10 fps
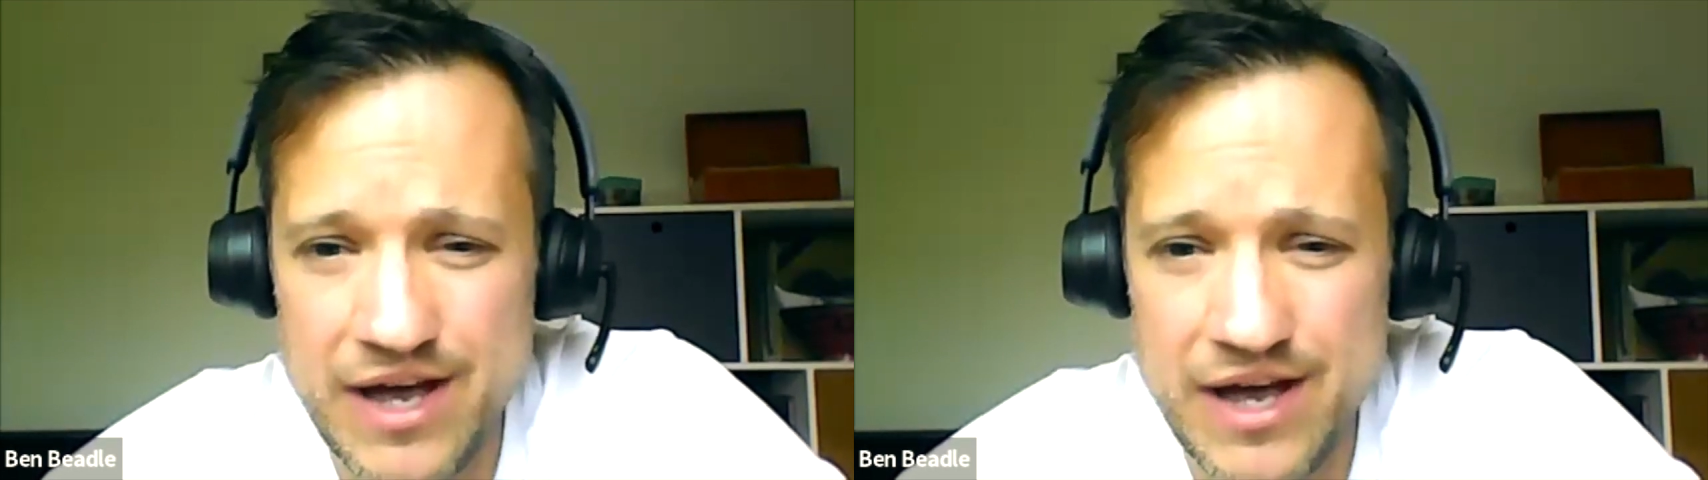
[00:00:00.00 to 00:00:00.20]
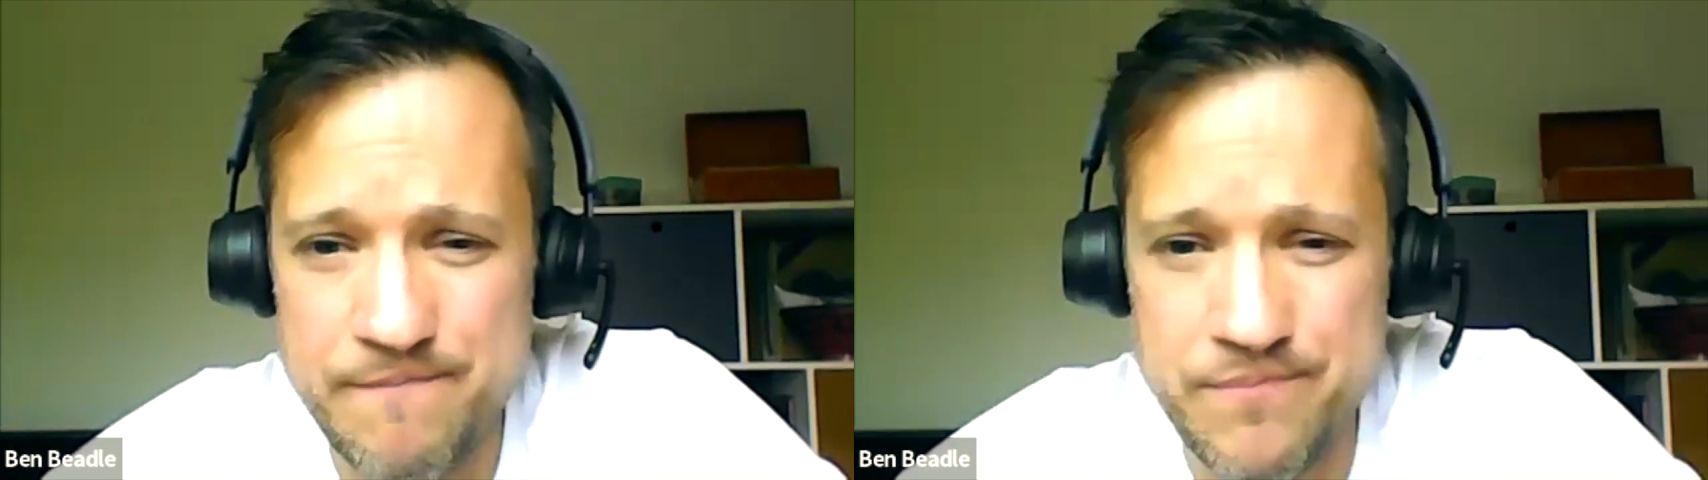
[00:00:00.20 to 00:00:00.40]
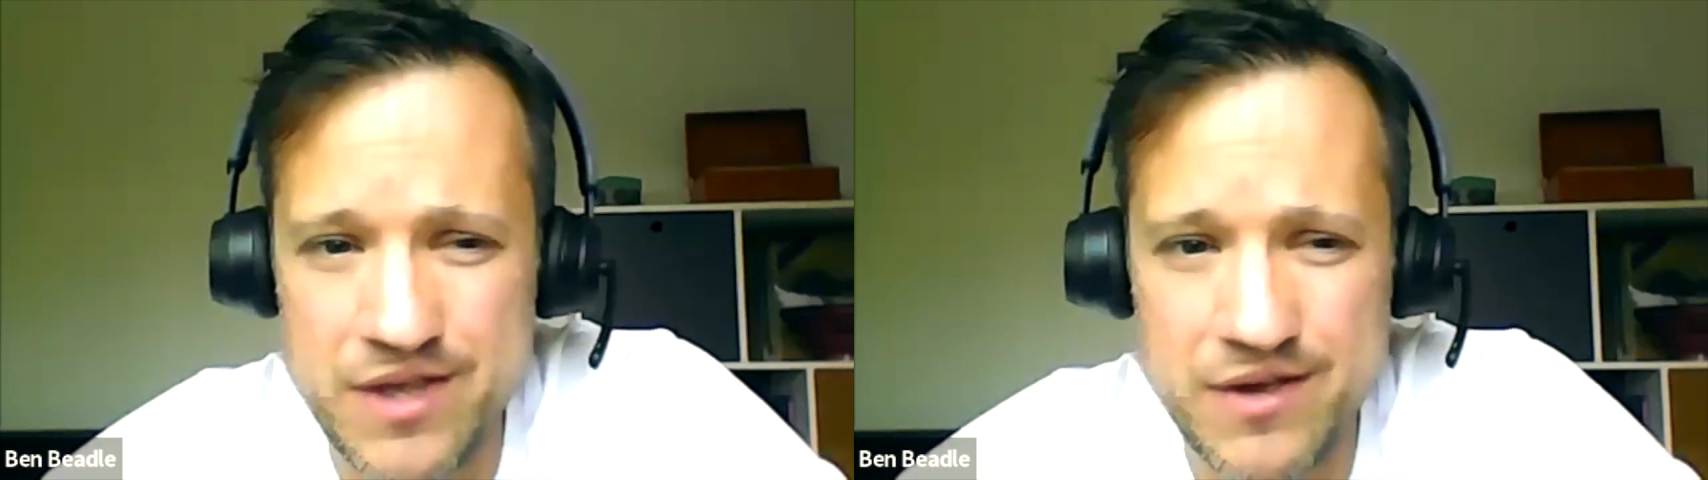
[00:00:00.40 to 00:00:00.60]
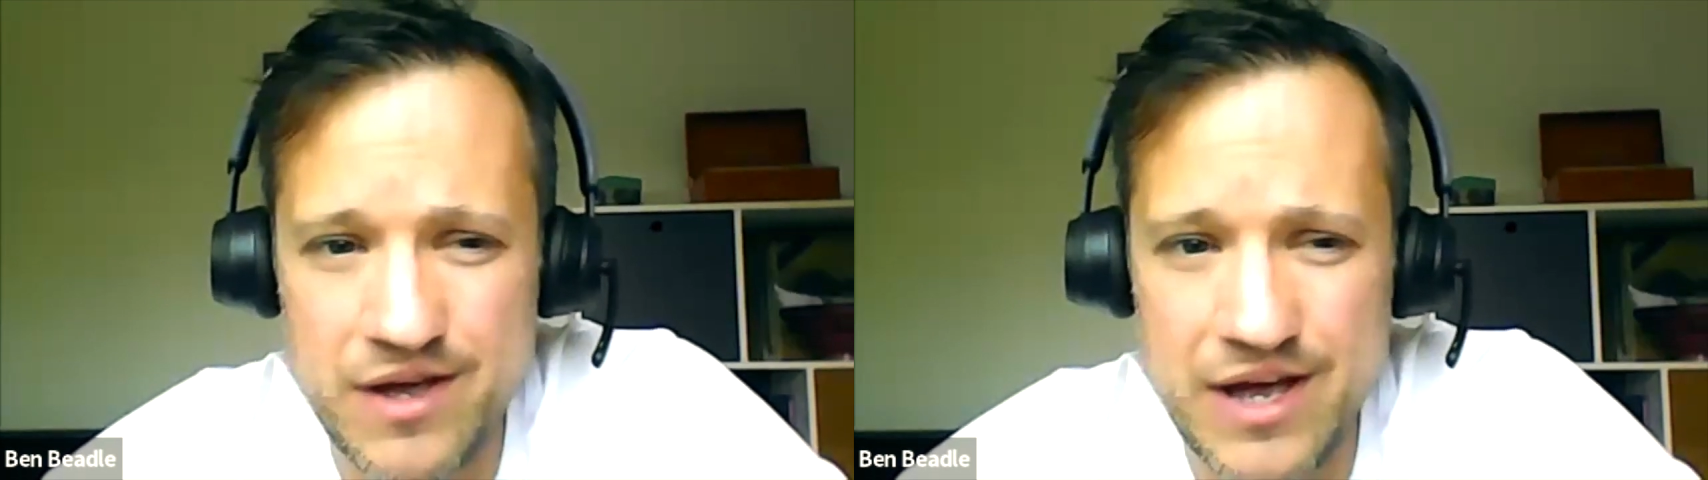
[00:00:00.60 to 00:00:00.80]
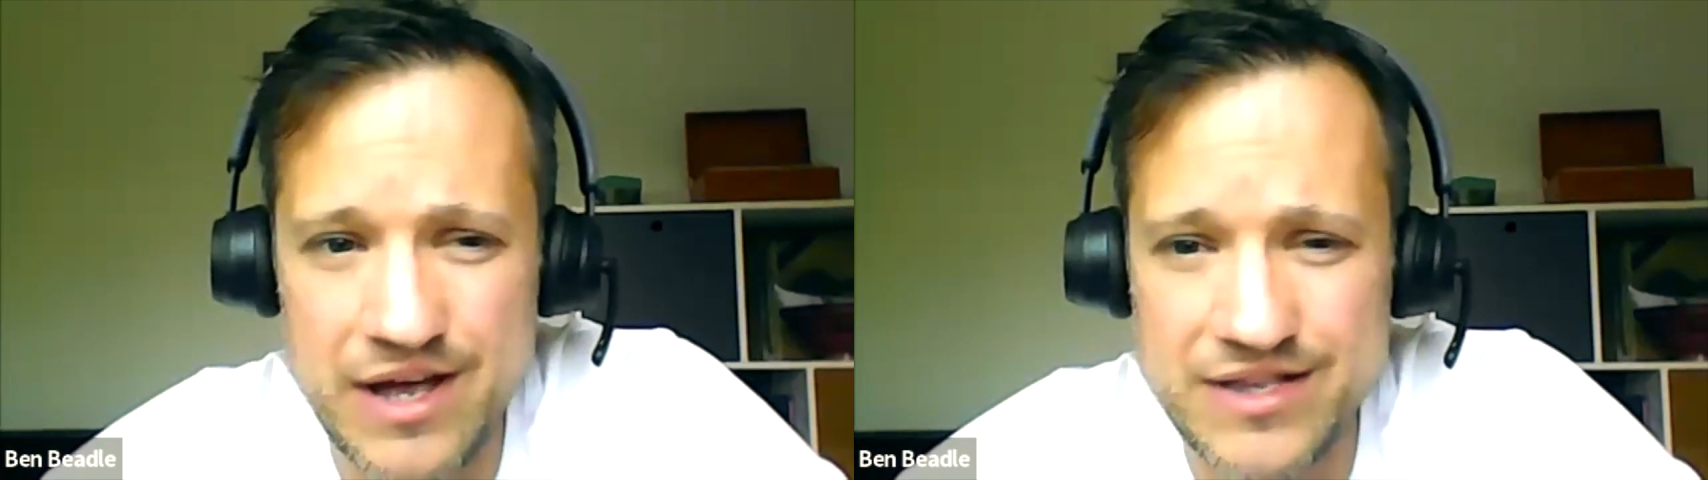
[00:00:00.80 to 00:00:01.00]

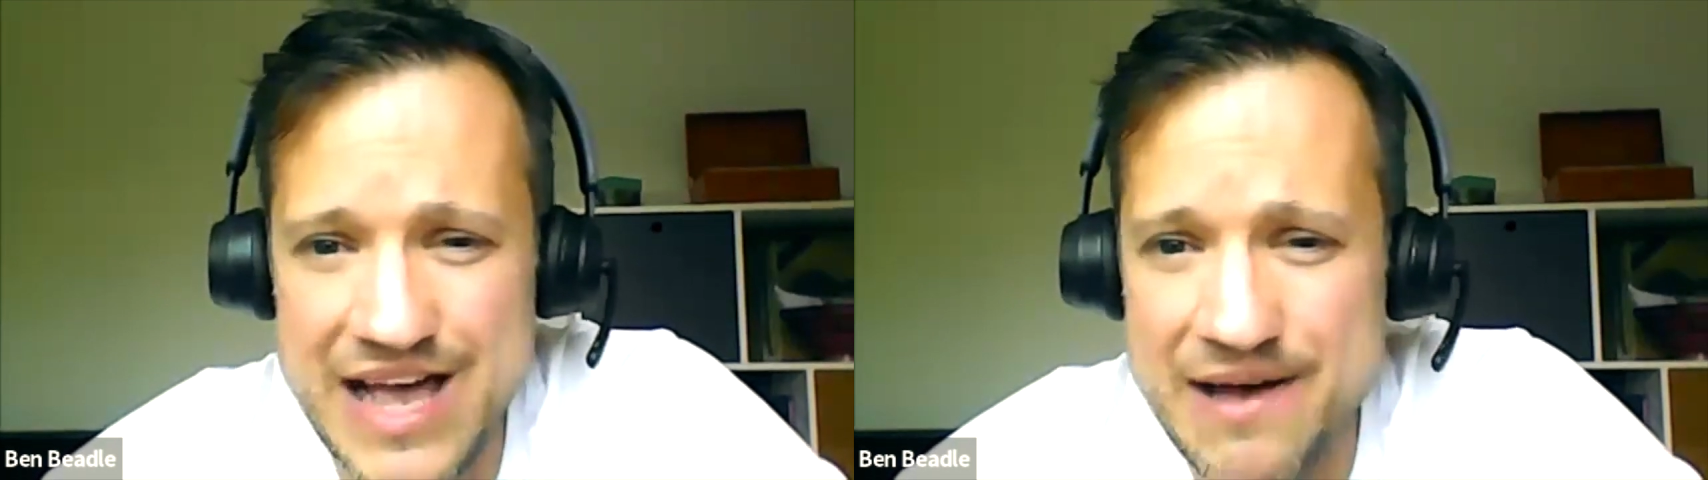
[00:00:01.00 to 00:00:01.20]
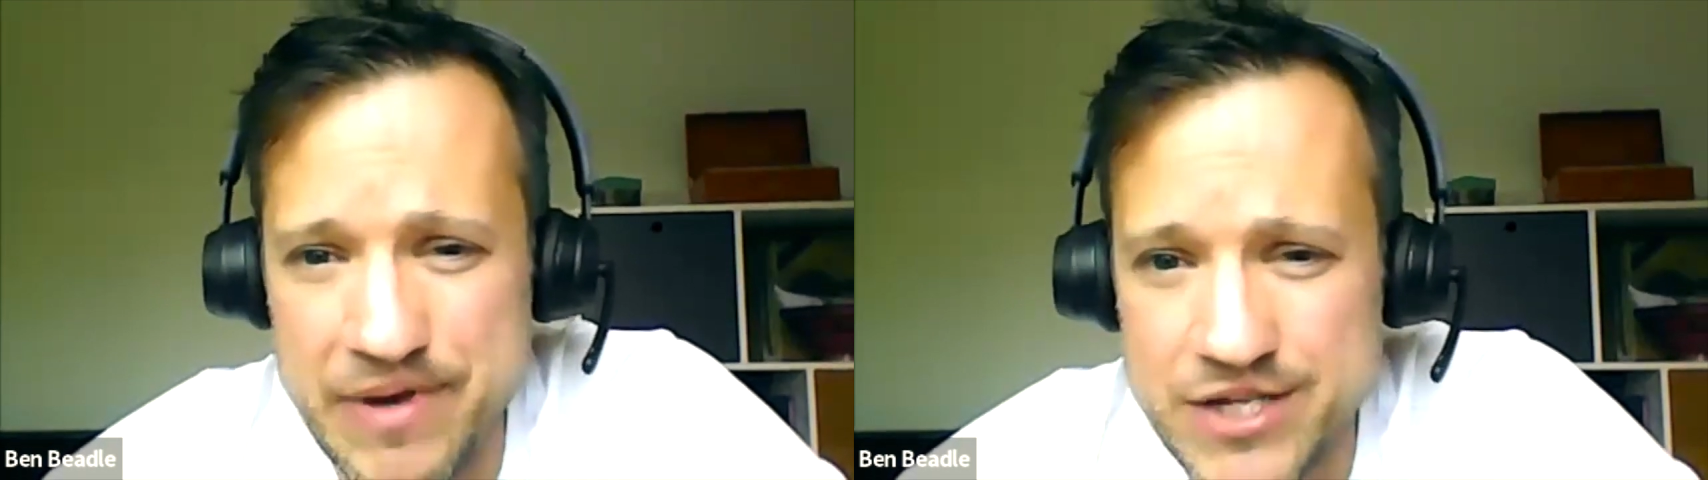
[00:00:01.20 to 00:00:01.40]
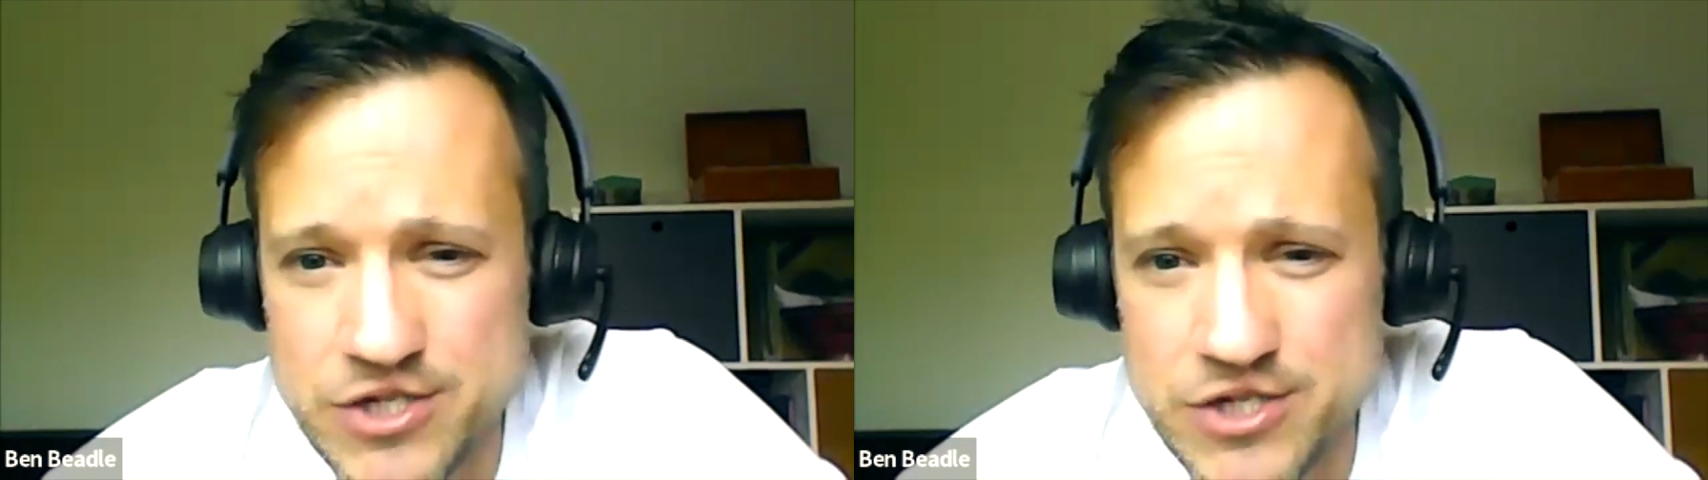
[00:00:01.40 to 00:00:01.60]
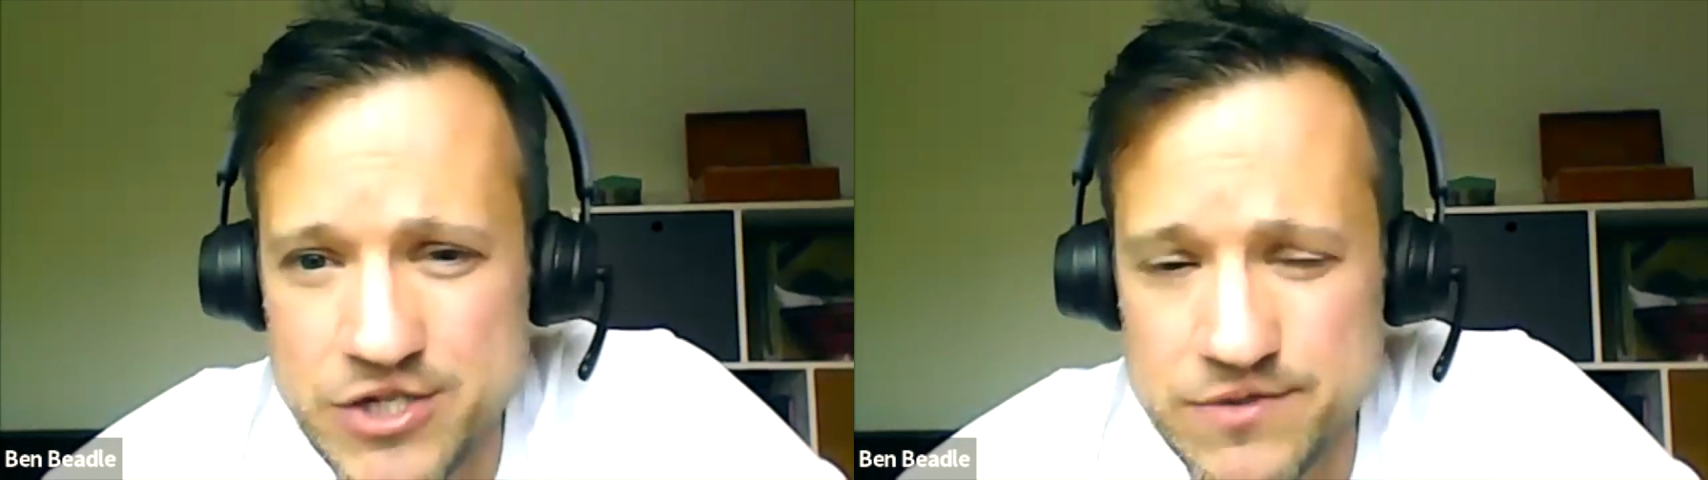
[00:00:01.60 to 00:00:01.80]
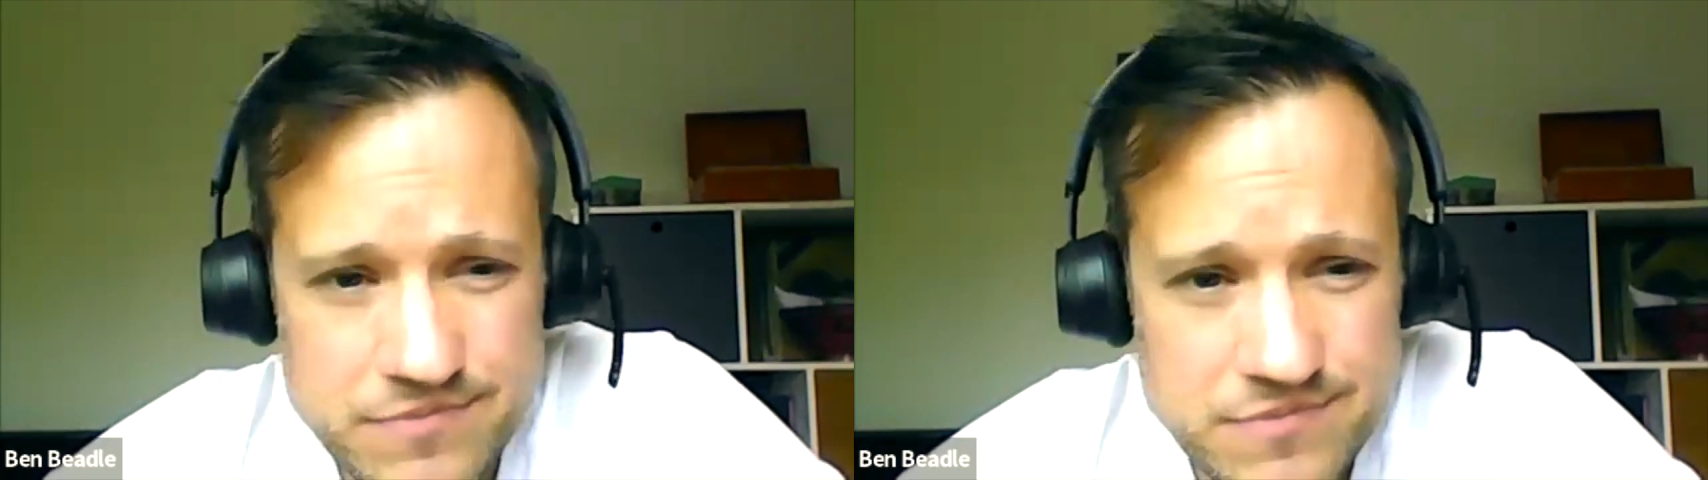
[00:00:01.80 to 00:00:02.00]
damage